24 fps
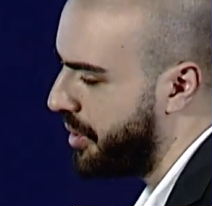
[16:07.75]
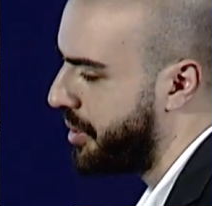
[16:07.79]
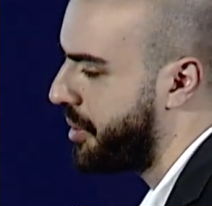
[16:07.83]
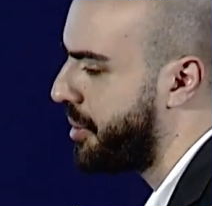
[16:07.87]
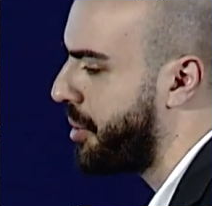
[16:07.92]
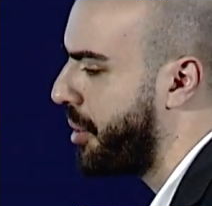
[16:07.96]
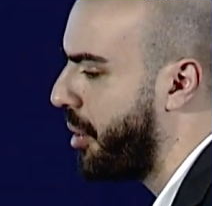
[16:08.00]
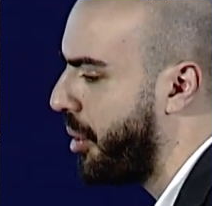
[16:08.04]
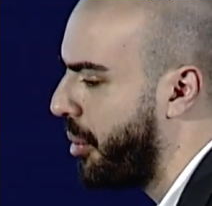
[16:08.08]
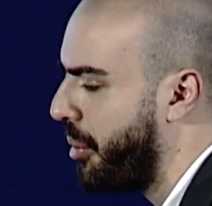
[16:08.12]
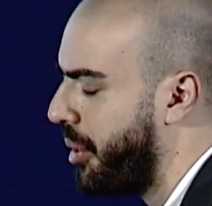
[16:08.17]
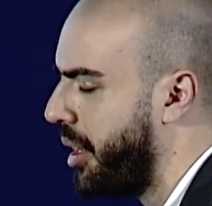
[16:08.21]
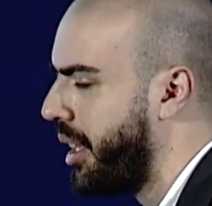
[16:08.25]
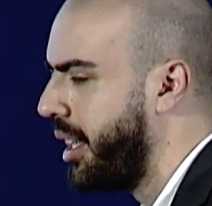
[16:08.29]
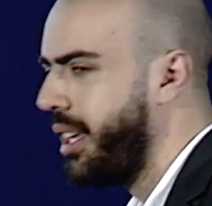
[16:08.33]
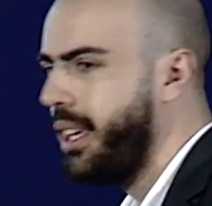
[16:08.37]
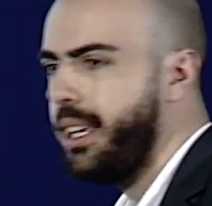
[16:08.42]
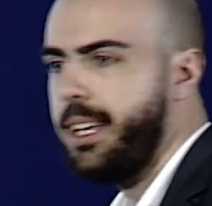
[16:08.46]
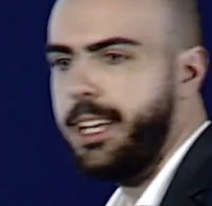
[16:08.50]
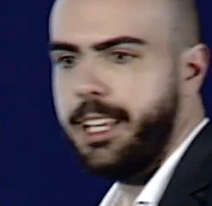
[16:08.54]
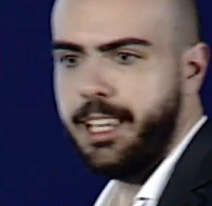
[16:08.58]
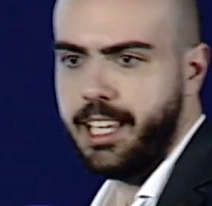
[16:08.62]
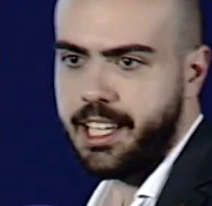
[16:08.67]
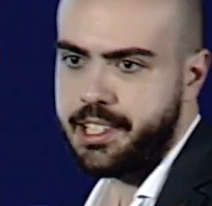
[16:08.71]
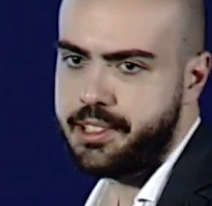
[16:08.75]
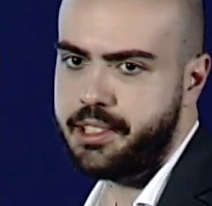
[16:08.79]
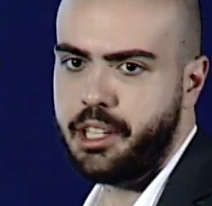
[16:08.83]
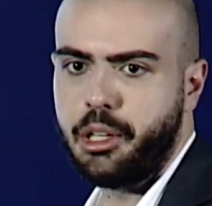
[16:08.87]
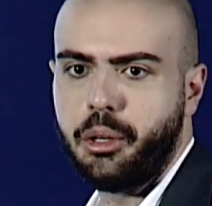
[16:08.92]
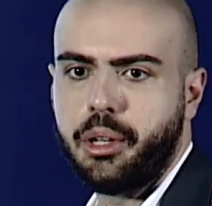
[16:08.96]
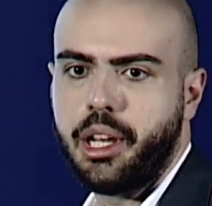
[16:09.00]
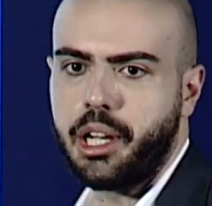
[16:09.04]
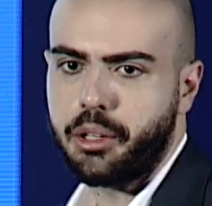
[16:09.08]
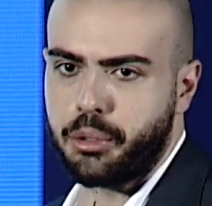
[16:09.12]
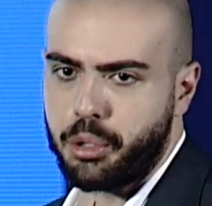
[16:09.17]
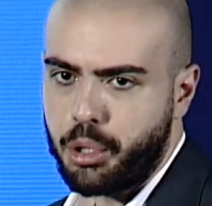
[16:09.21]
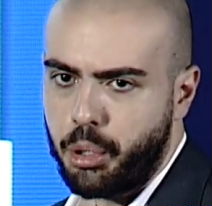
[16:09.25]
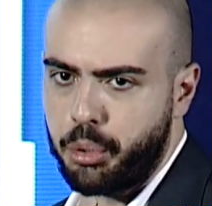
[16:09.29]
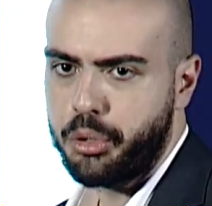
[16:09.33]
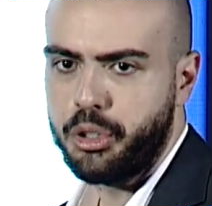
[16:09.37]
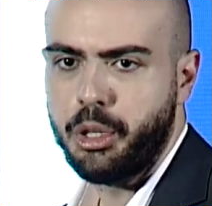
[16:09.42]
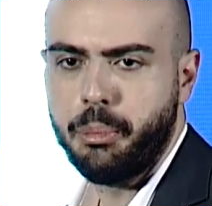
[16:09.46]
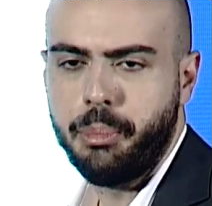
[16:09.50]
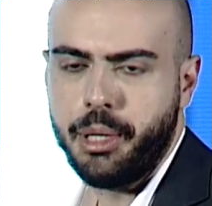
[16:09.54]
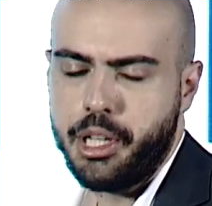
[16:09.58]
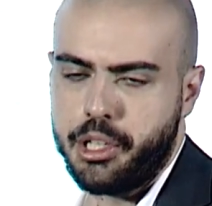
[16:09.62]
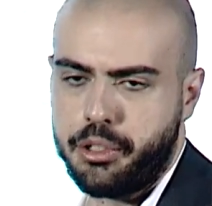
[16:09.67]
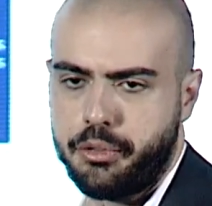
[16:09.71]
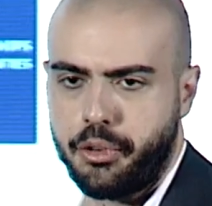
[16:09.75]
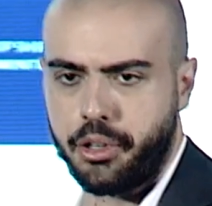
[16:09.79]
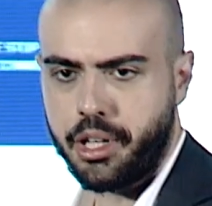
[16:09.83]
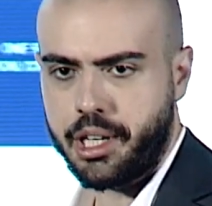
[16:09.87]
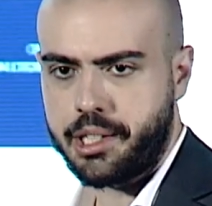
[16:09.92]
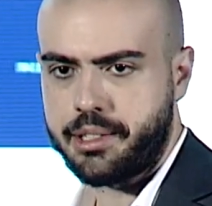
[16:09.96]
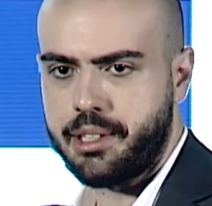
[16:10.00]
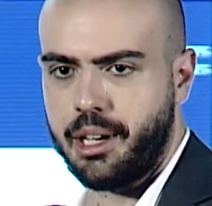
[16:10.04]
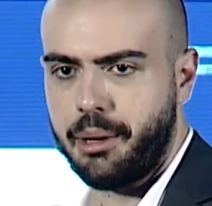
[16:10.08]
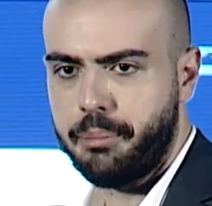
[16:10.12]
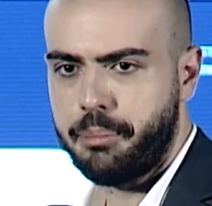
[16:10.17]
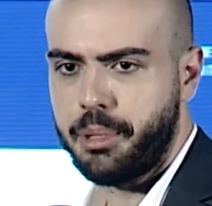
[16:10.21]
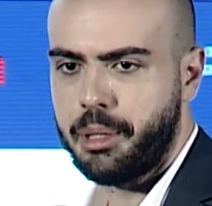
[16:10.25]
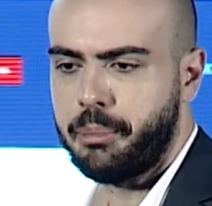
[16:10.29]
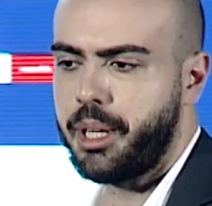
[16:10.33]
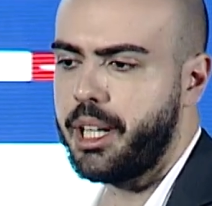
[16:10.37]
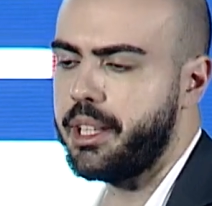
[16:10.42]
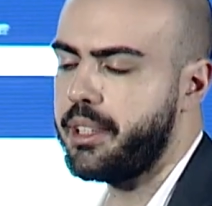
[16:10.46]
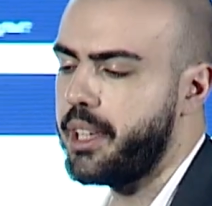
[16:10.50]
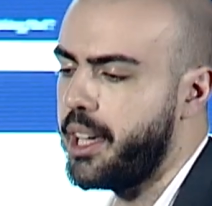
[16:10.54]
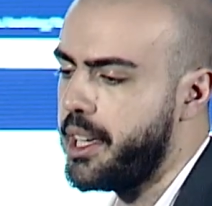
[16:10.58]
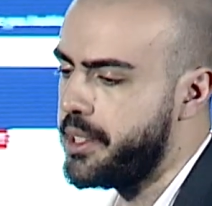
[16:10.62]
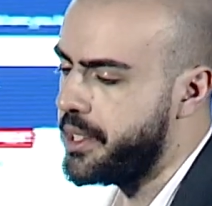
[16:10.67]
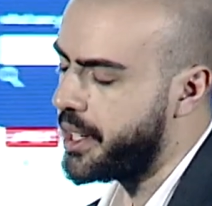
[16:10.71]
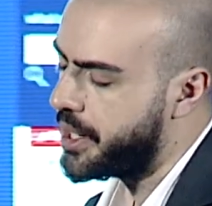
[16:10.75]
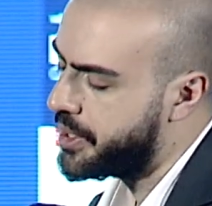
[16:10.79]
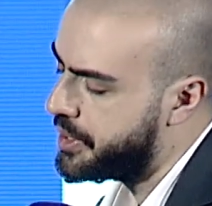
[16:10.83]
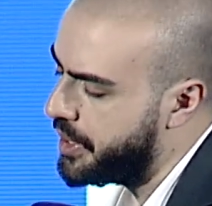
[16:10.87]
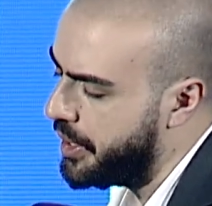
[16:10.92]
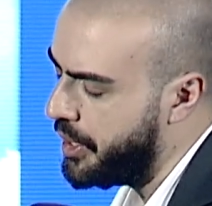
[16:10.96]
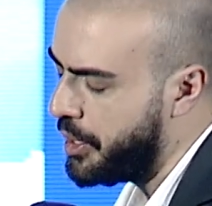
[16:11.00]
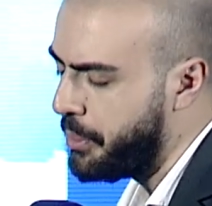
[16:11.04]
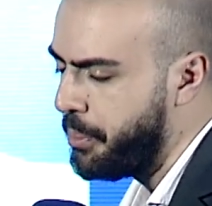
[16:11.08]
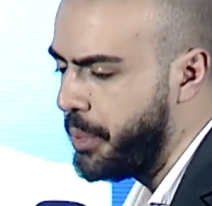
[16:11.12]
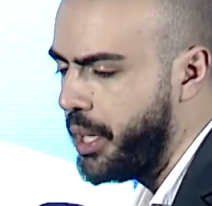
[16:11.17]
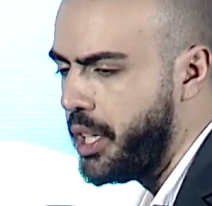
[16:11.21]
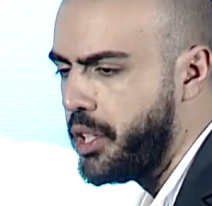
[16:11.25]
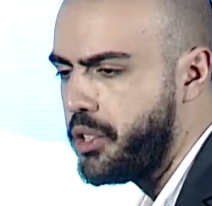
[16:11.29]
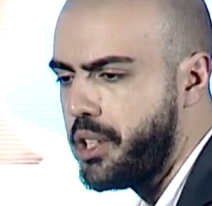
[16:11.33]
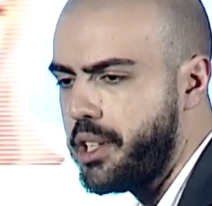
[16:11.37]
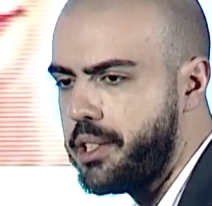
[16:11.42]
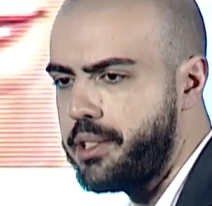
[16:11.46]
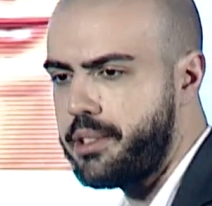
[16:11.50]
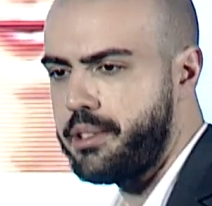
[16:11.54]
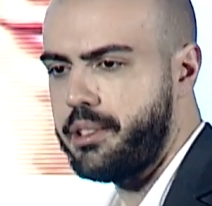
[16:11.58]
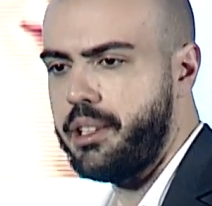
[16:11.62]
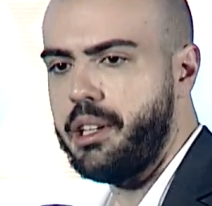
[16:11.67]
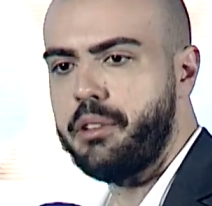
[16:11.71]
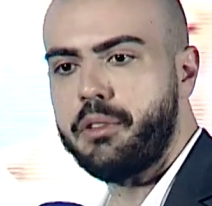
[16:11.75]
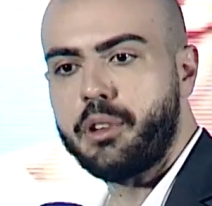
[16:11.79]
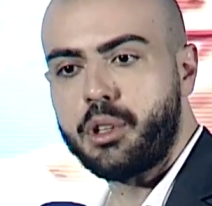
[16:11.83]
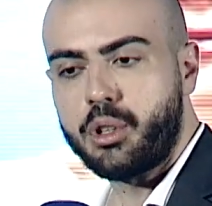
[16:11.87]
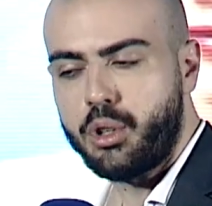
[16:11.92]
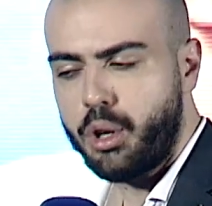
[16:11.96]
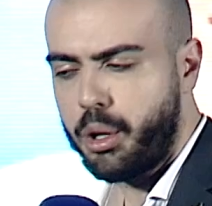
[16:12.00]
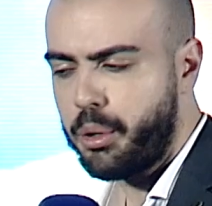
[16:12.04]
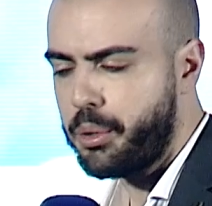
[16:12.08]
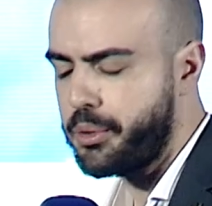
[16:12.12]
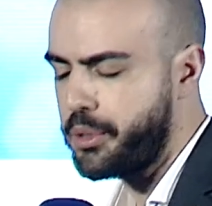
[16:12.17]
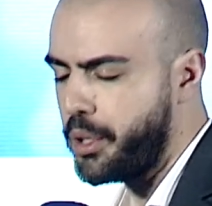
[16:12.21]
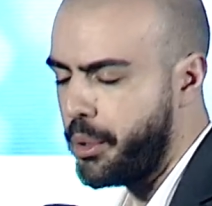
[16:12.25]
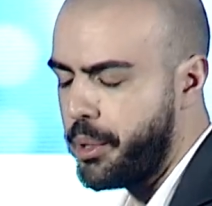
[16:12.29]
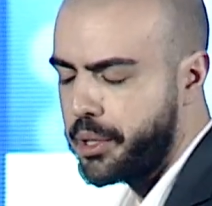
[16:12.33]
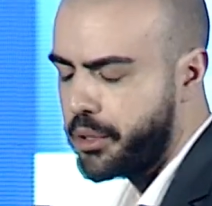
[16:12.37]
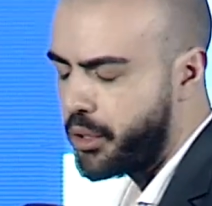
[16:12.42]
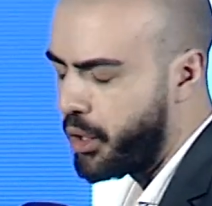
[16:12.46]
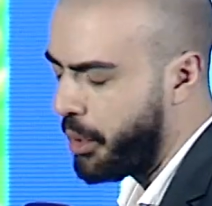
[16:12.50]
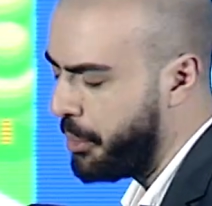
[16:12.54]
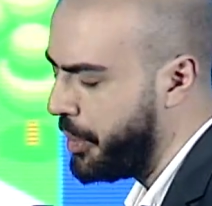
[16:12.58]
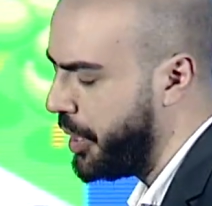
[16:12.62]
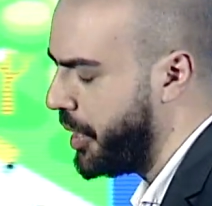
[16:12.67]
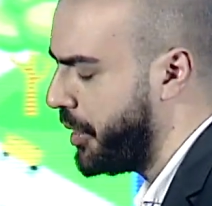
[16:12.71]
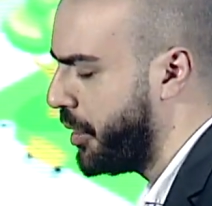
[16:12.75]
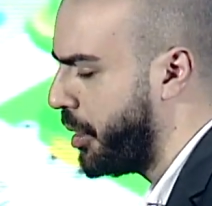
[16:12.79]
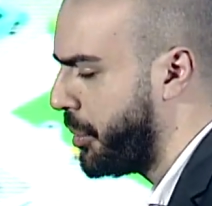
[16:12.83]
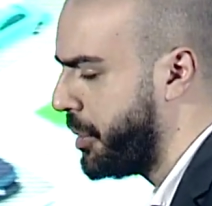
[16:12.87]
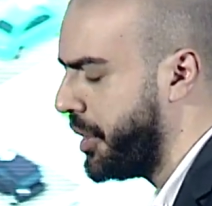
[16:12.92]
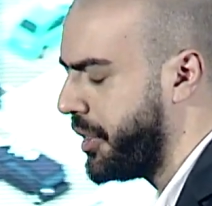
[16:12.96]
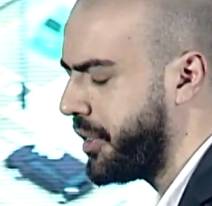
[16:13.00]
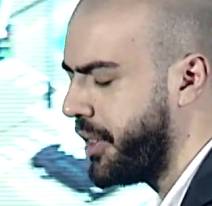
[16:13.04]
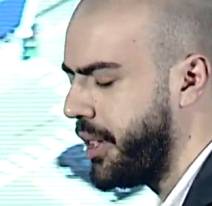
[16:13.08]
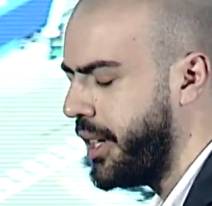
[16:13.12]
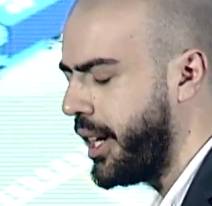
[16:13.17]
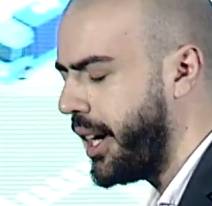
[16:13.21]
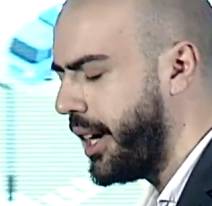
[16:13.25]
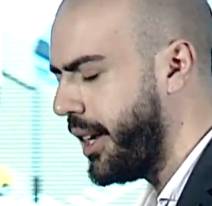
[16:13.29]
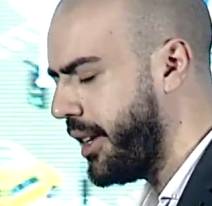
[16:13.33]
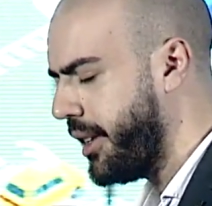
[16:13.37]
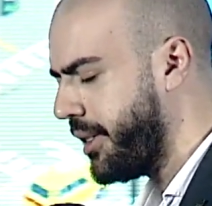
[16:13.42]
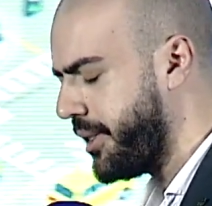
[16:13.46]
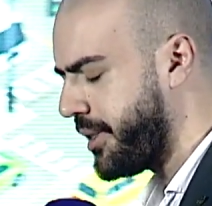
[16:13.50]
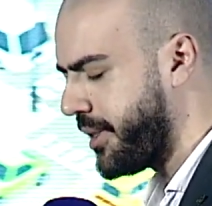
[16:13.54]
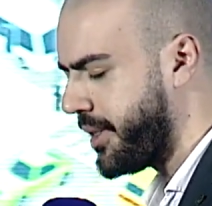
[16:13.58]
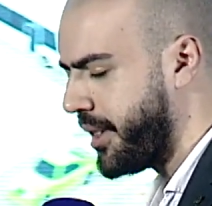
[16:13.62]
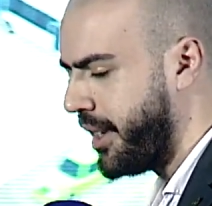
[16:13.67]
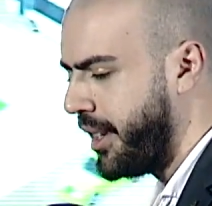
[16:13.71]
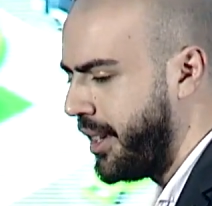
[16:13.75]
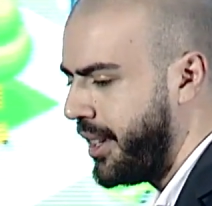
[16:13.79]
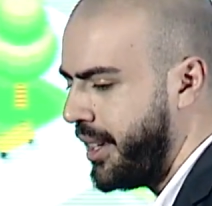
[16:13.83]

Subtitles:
So let's say you like to go to the beach, for example. Malta has excellent beaches, even Gozo and Comino, the 3 islands.